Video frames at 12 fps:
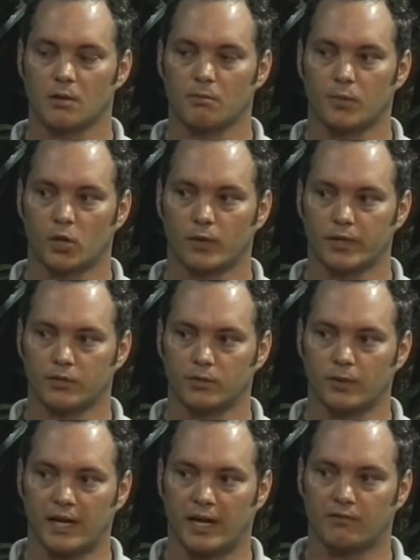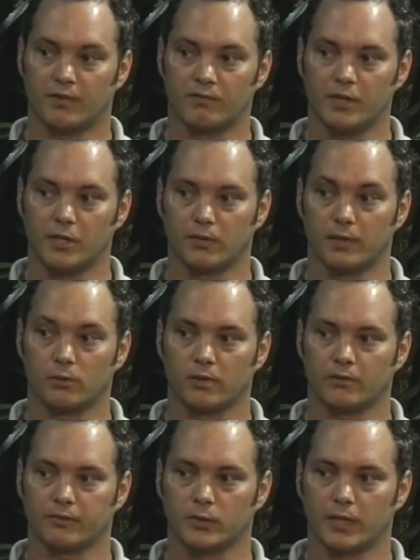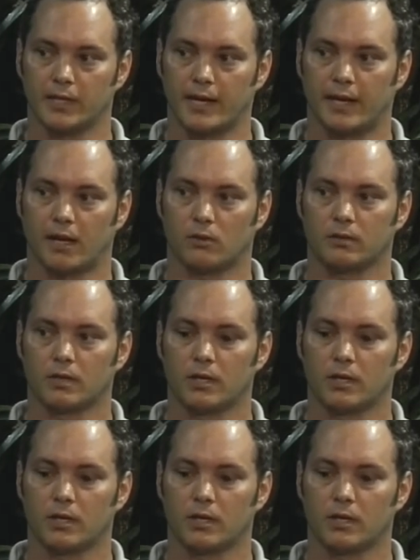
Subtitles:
But we do have the video that we're reviewing now,